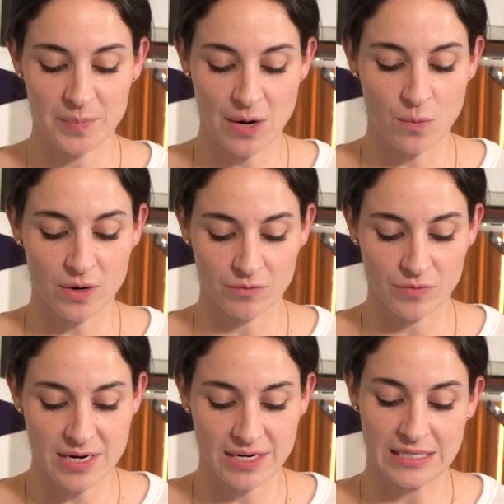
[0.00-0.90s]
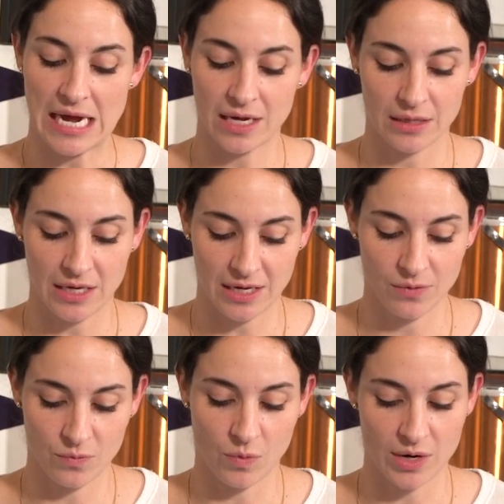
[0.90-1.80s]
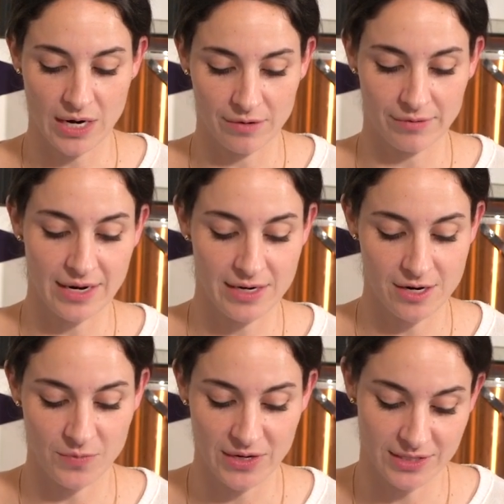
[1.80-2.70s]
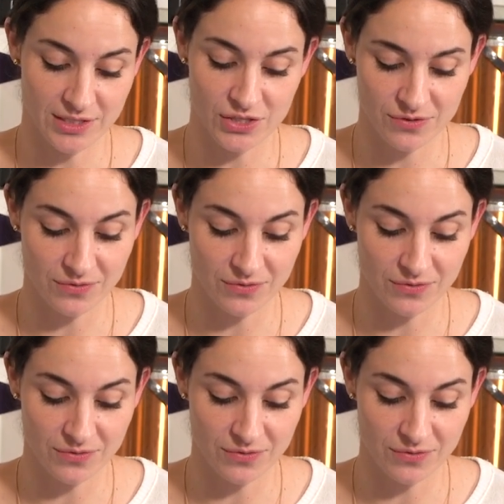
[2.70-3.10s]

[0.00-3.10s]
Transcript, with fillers: But I want to read exactly what I read here because it's just